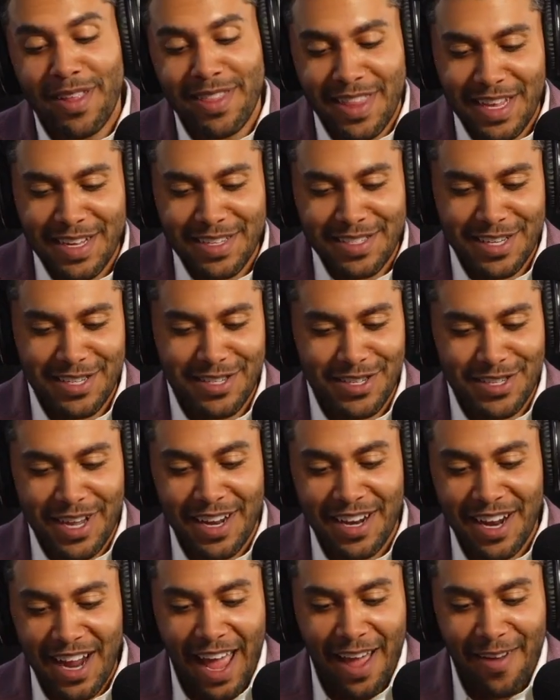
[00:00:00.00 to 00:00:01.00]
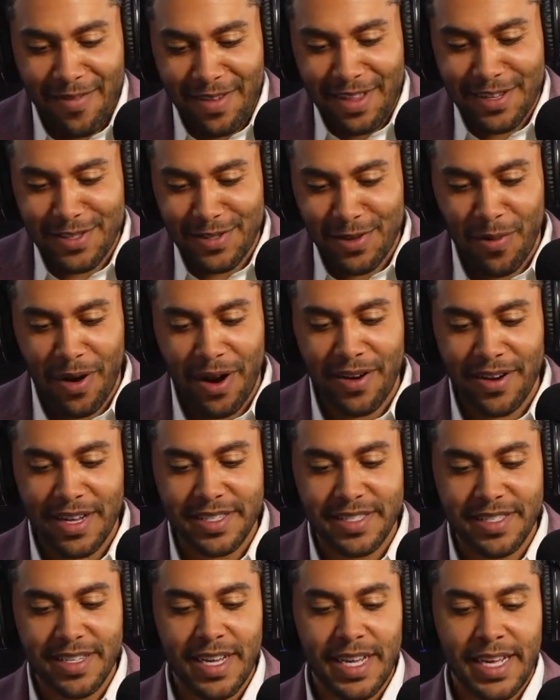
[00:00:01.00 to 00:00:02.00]
read this and just kind of having this
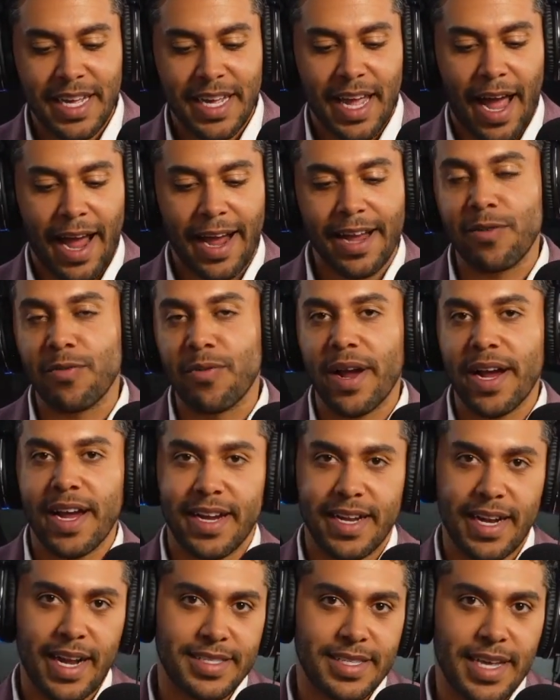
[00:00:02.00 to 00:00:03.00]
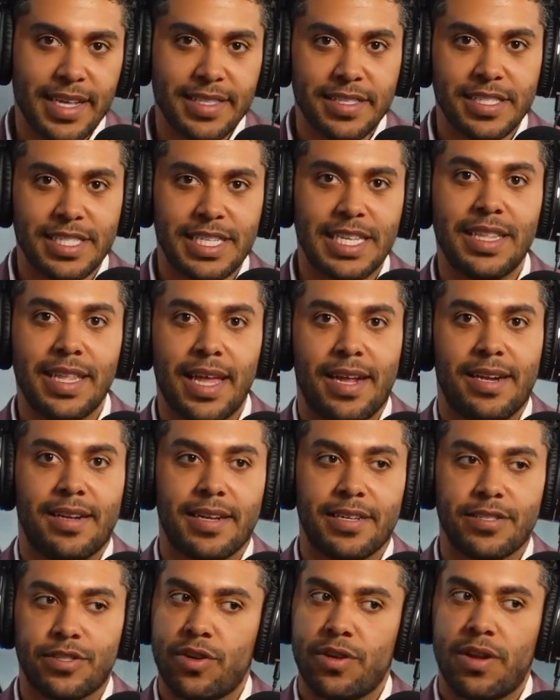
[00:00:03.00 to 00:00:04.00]
awareness, I could recognize that and see that.
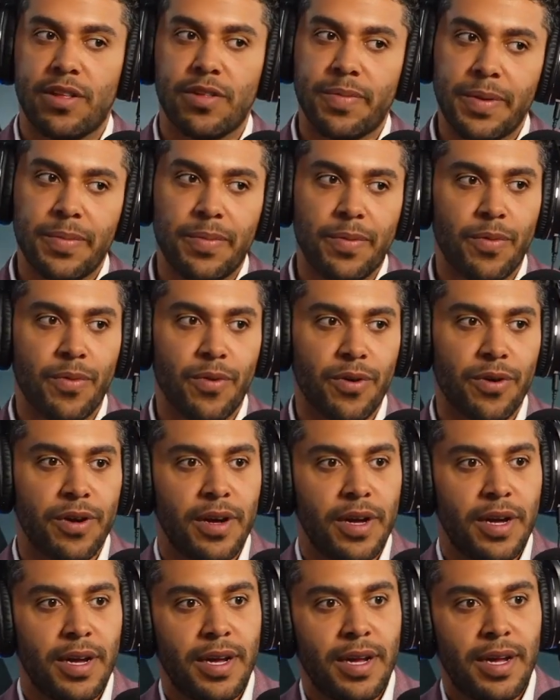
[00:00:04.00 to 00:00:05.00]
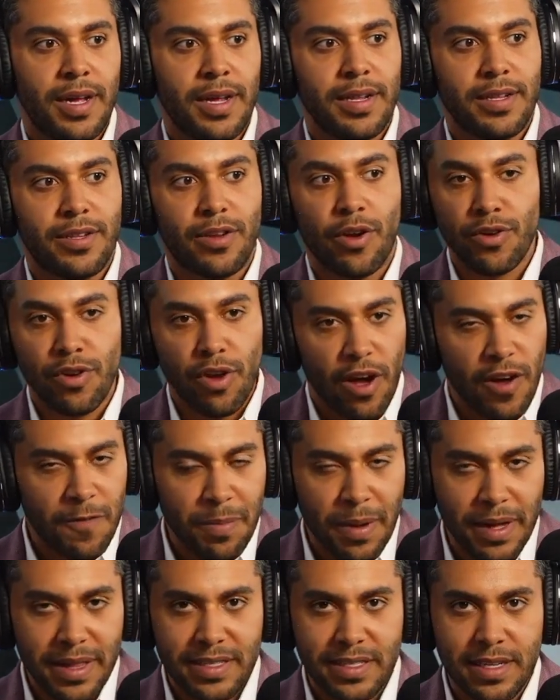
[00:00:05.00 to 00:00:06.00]
Like certain other people were turned
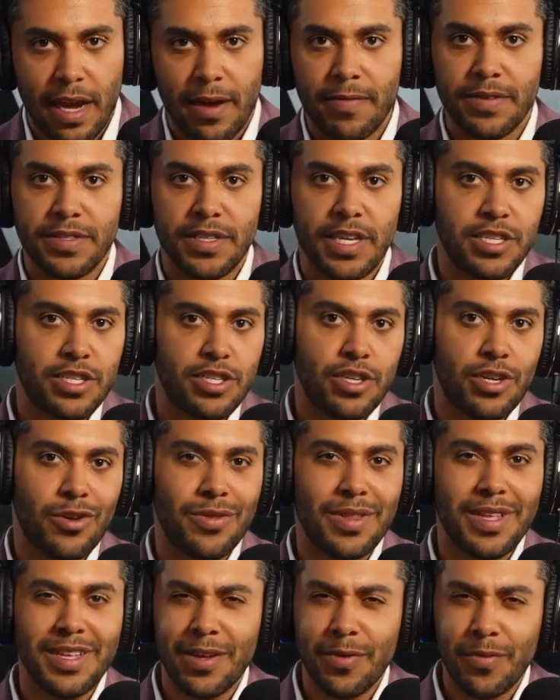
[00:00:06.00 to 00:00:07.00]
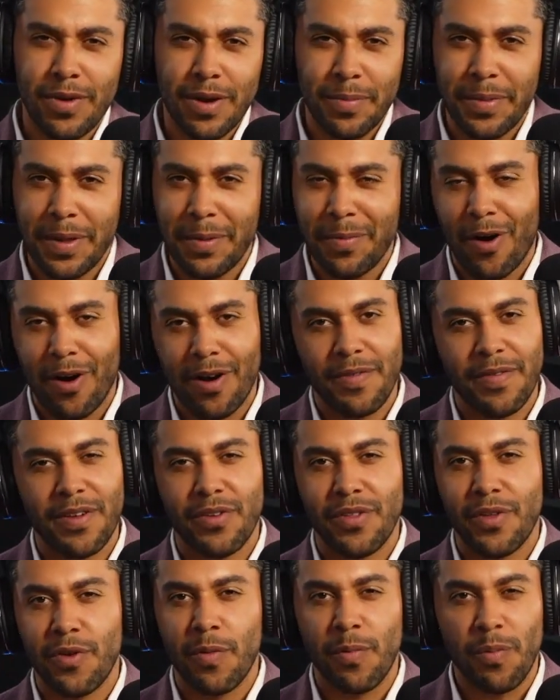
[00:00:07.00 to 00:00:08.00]
off by this conversation, or they didn't want to be part of it,
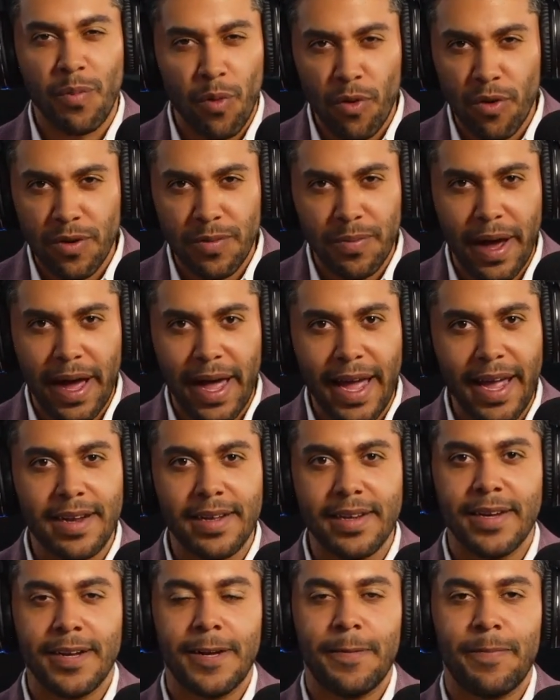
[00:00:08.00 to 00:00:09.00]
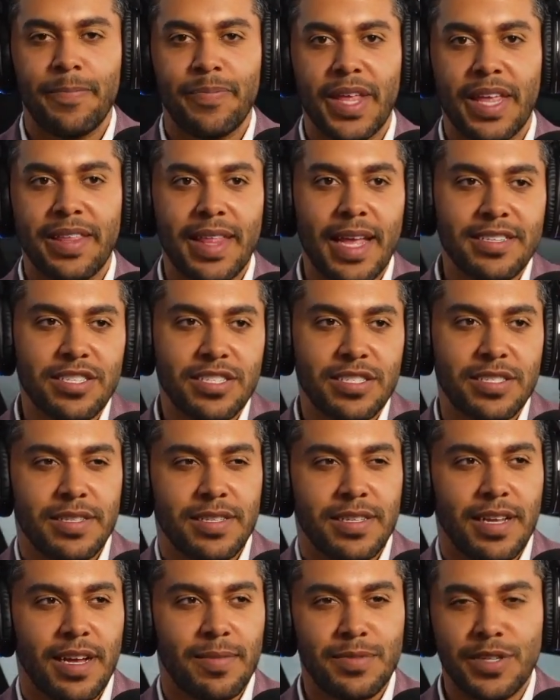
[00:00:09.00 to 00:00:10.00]
or they were bored by it. And that's just
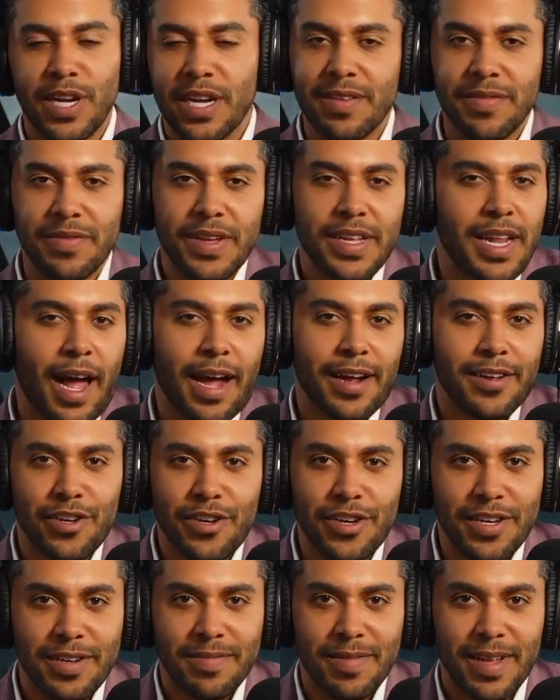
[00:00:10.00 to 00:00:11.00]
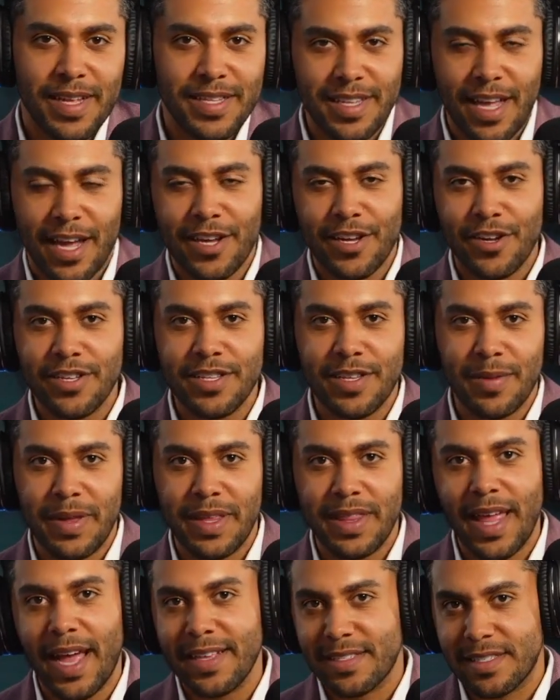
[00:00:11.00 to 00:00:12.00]
objectively not good. It's not good to
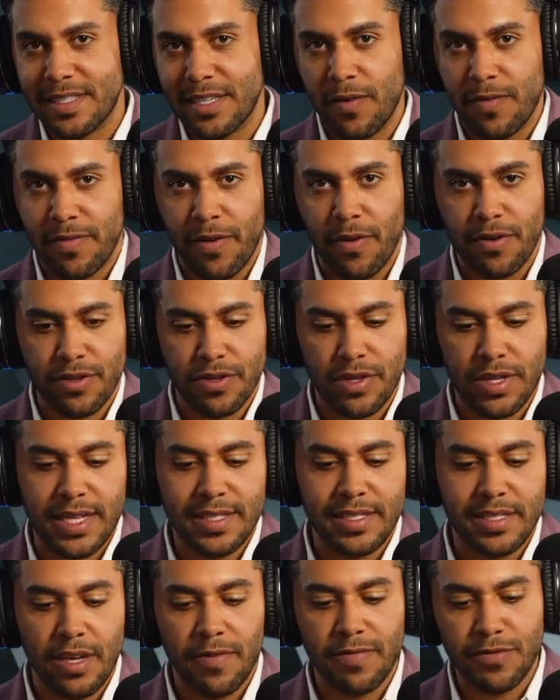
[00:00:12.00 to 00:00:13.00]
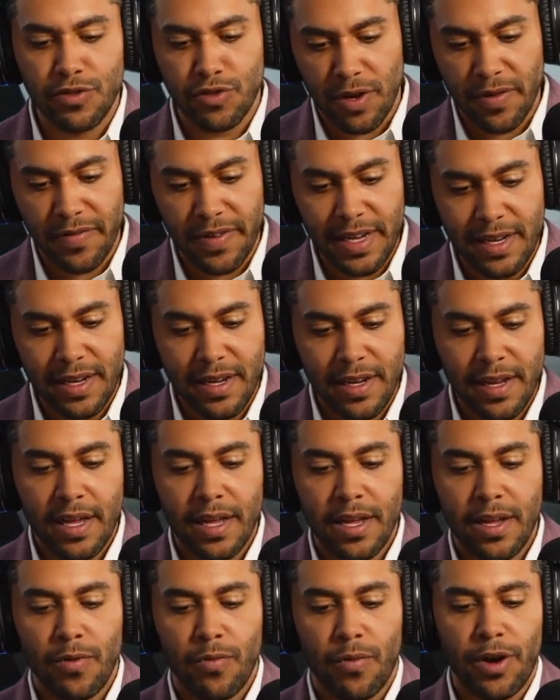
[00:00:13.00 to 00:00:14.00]
be that self-focused or that self-driven
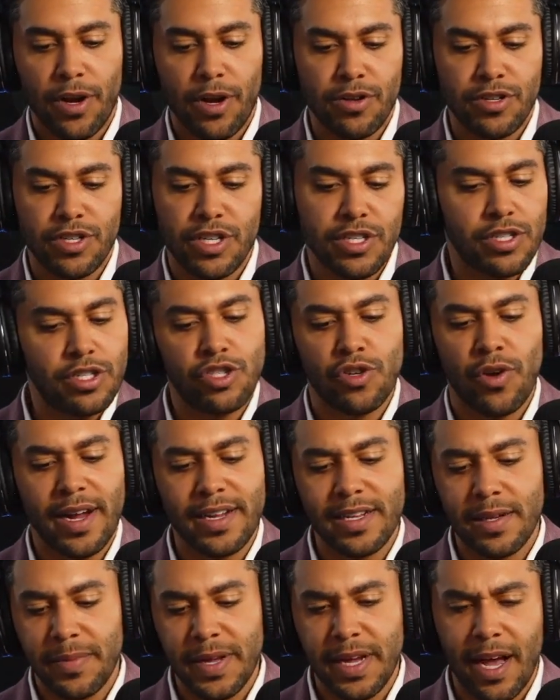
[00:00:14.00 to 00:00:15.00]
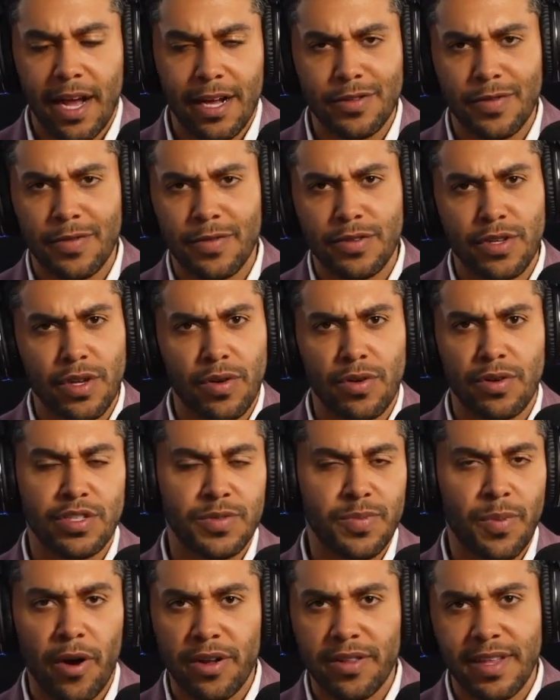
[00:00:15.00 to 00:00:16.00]
where you're just trying to be controversial or
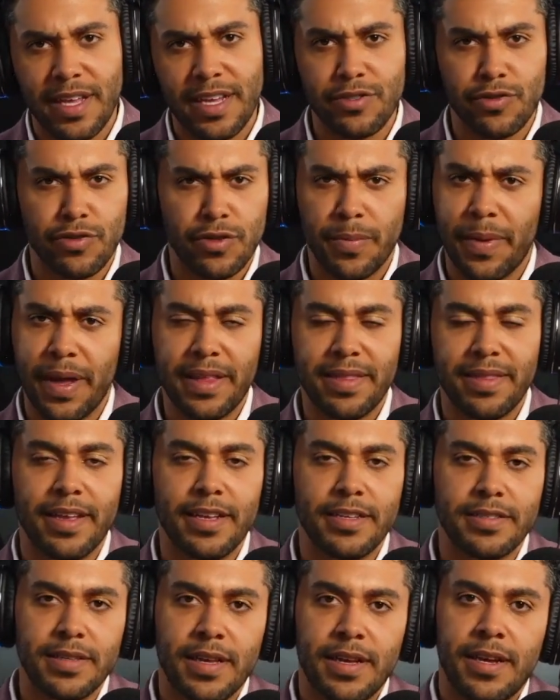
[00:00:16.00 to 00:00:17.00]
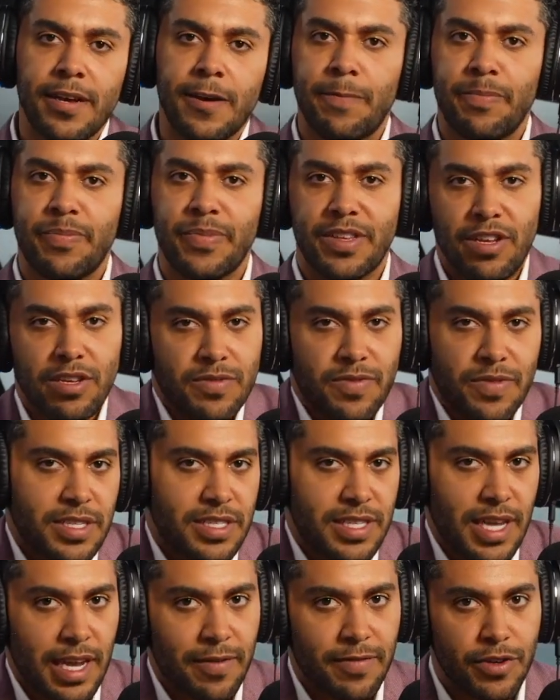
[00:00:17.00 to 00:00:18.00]
spark things or debate things just for
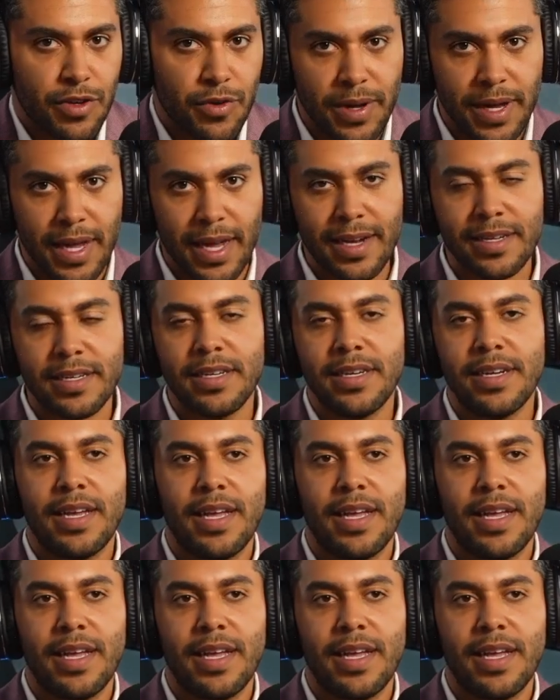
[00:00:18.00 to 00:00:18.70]
the sake of doing it.